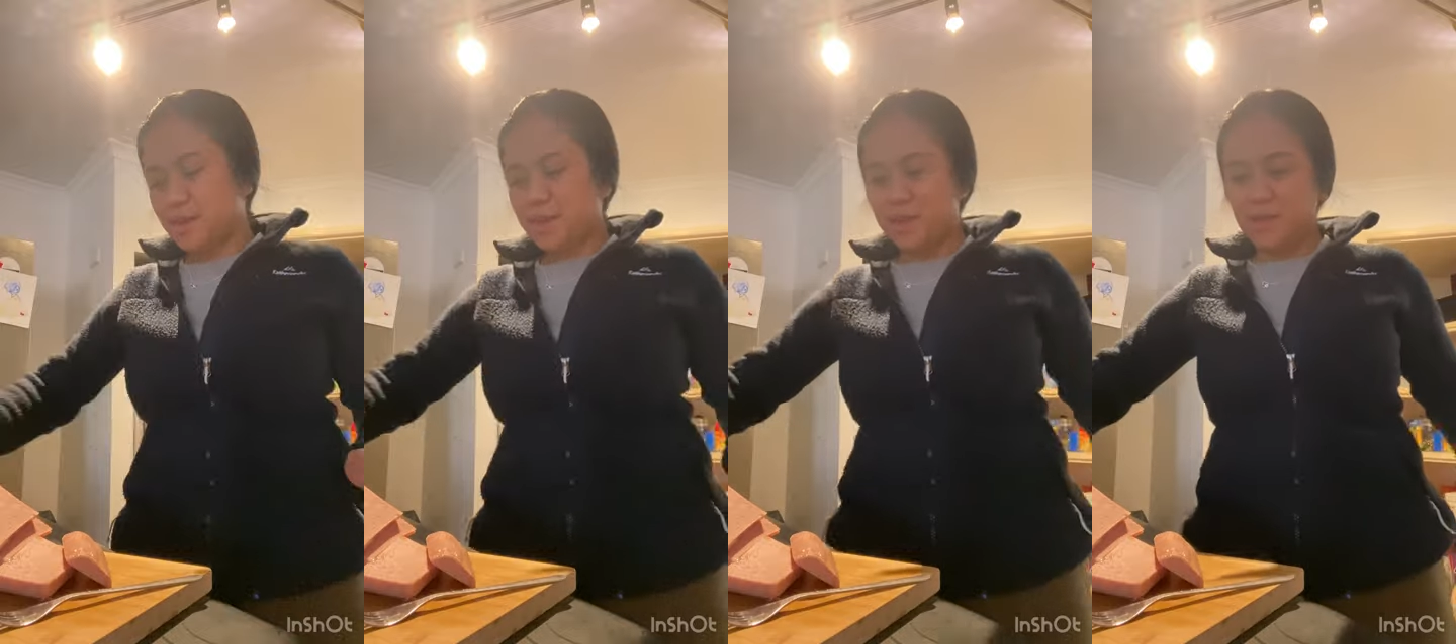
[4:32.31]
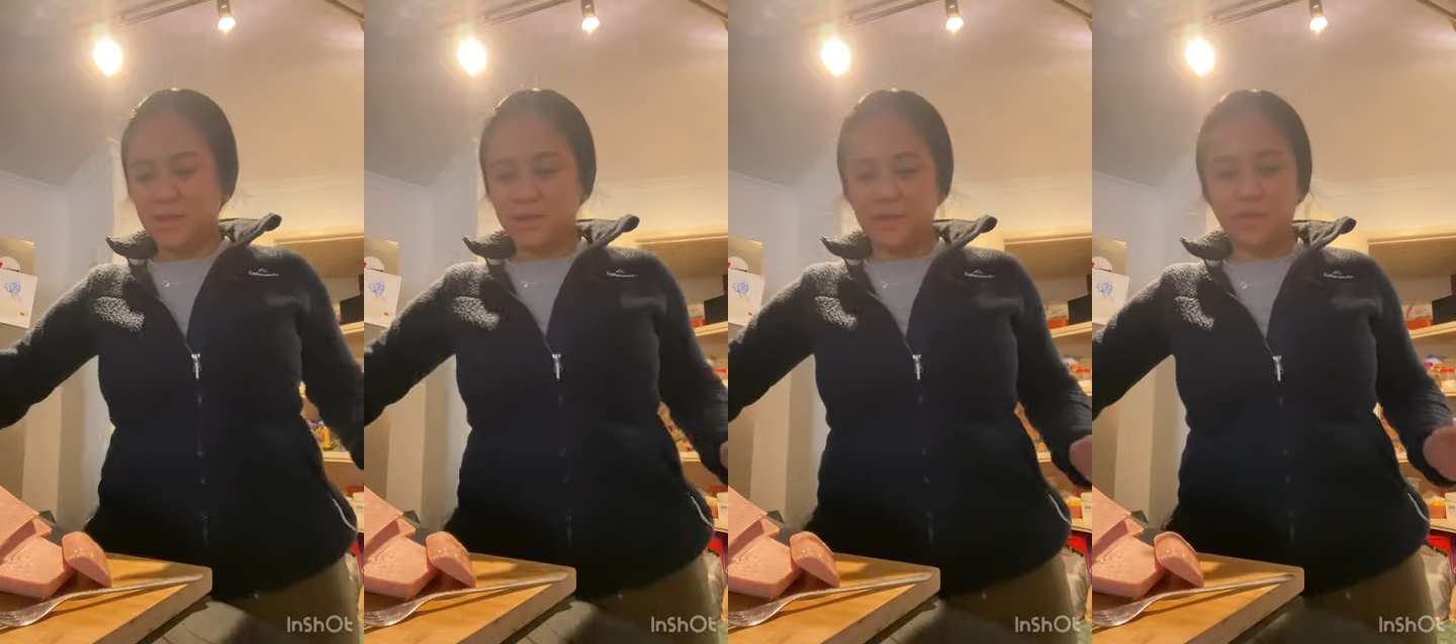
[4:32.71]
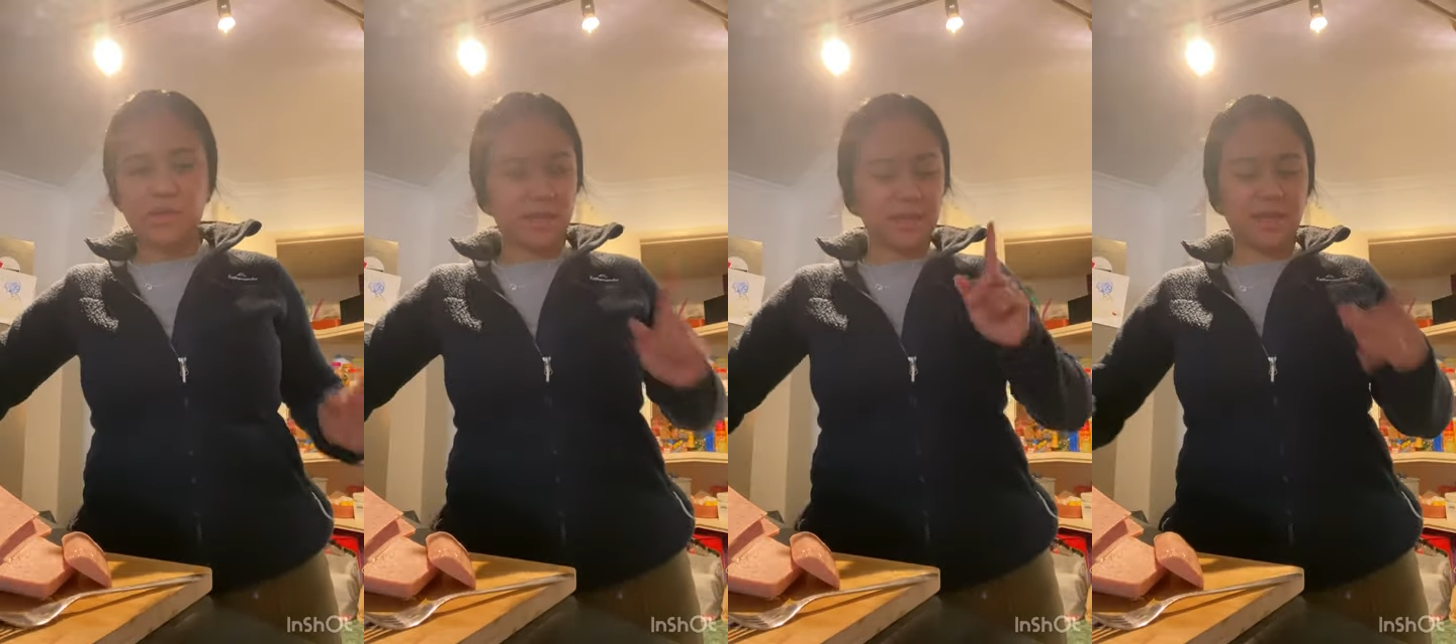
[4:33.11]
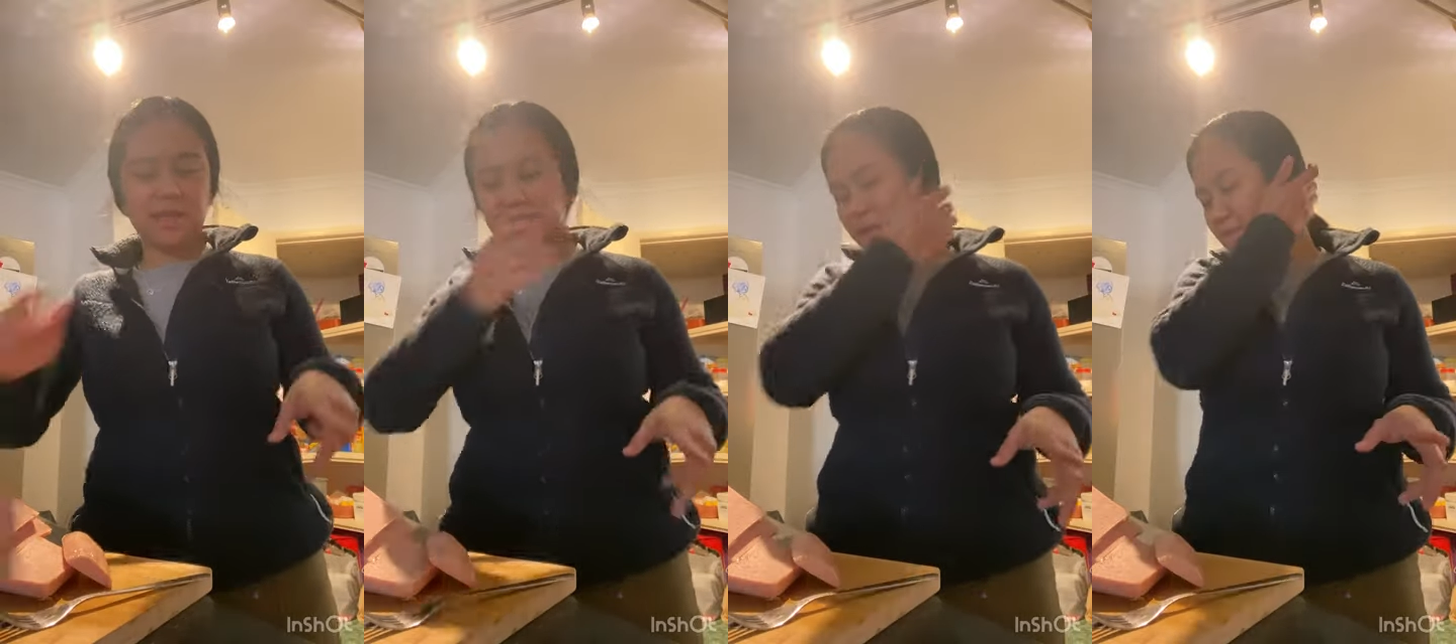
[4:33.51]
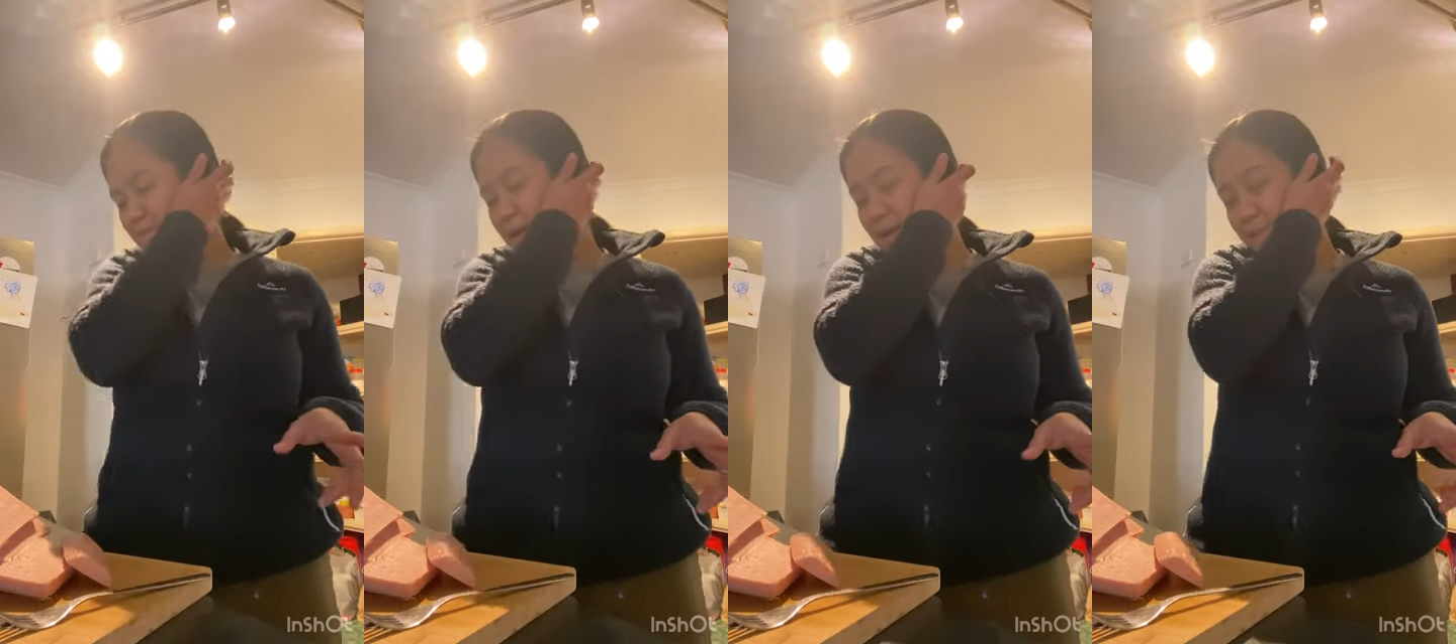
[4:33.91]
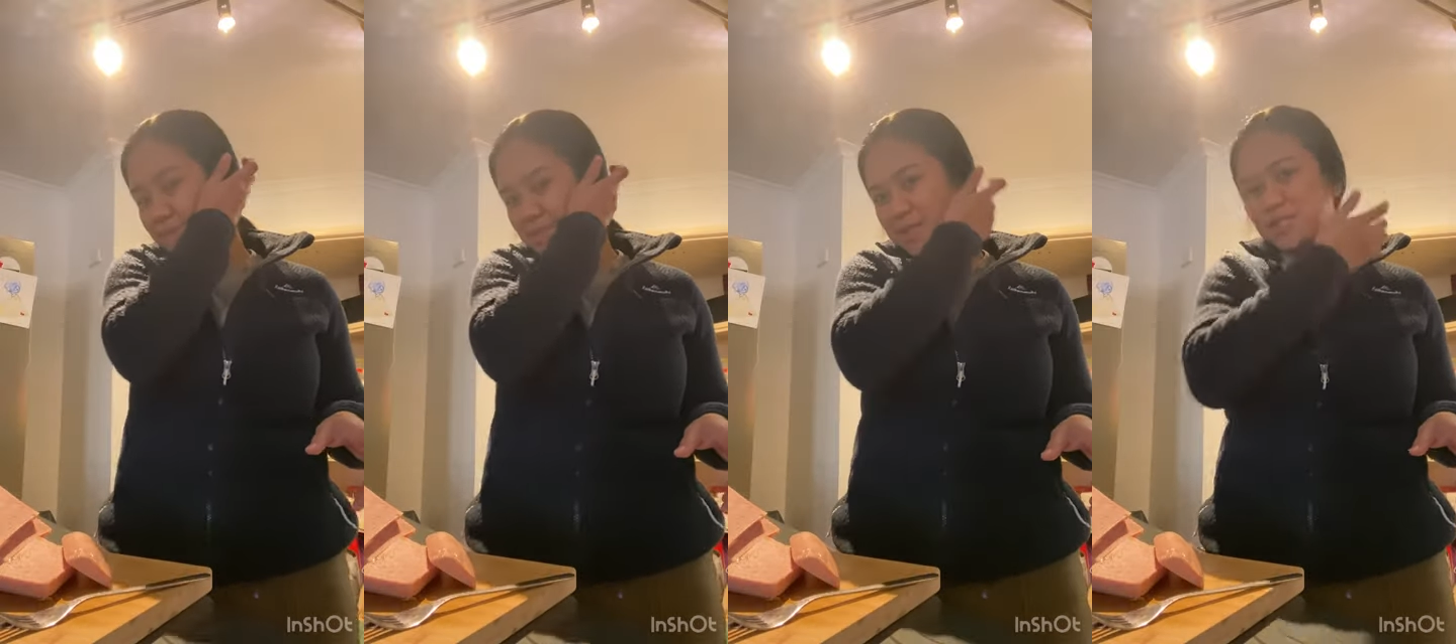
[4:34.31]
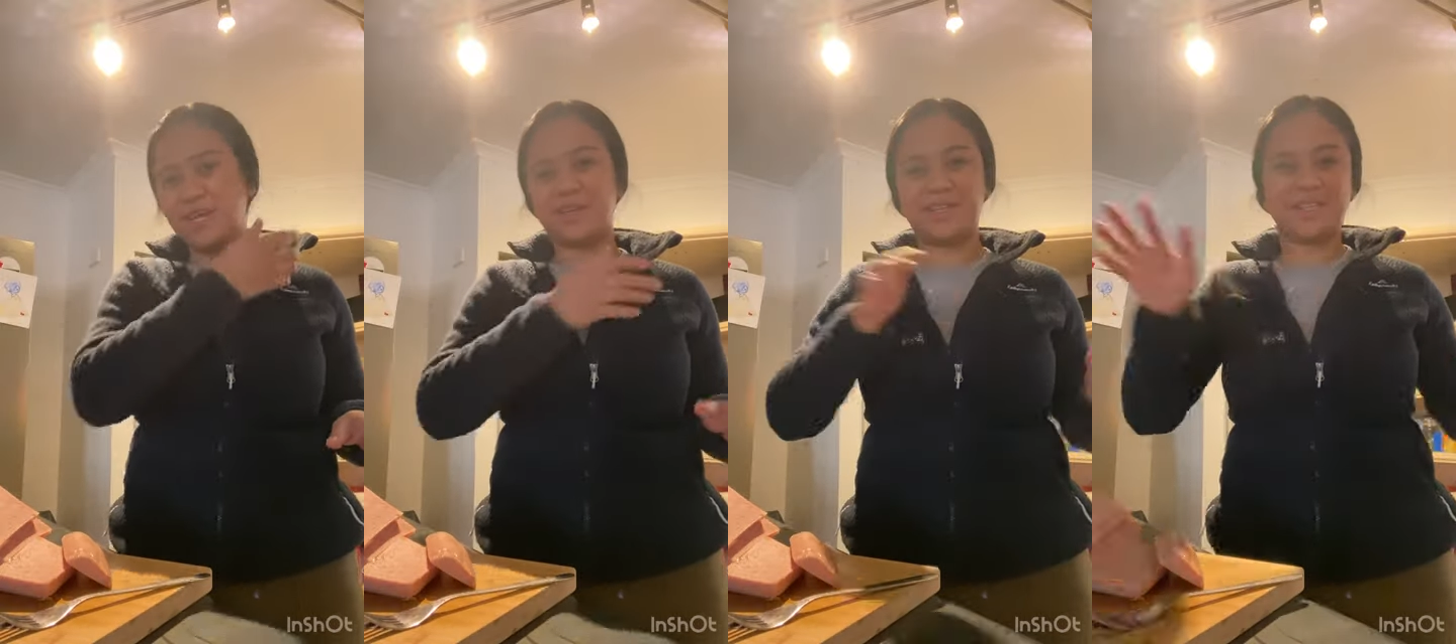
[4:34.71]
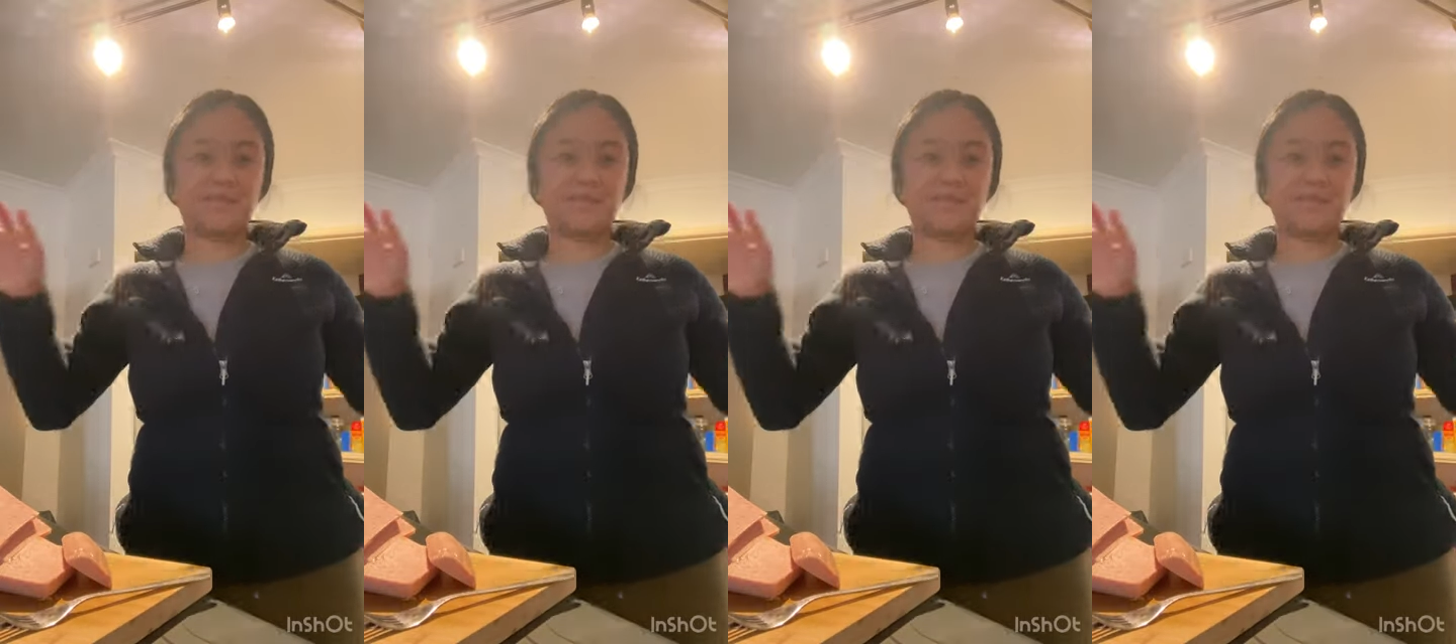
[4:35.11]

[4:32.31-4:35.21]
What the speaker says: Then, you know what? Tip lang. Char.